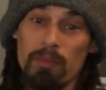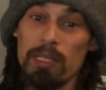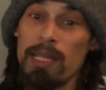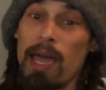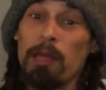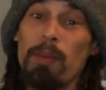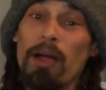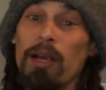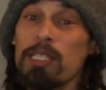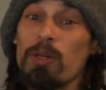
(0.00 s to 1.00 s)
Tiny
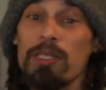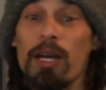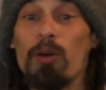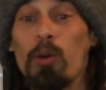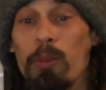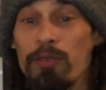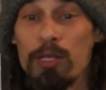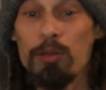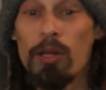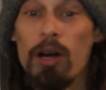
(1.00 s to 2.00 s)
bearing, so it's not going to hold up for
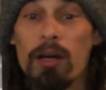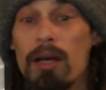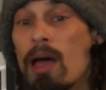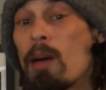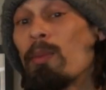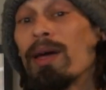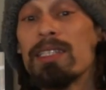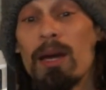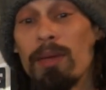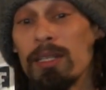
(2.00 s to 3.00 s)
too long. By the
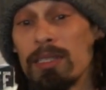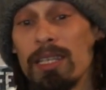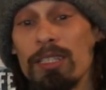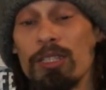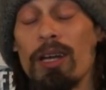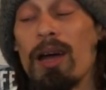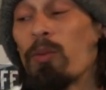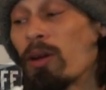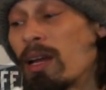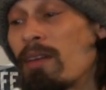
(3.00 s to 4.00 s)
time that gets shot,
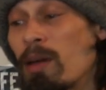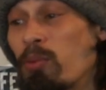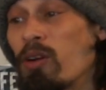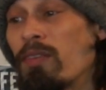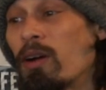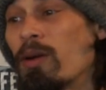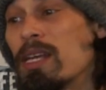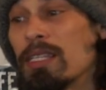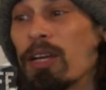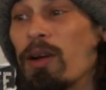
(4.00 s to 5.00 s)
we're going to have that profile
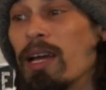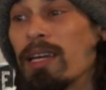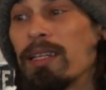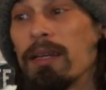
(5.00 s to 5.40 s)
racing crank in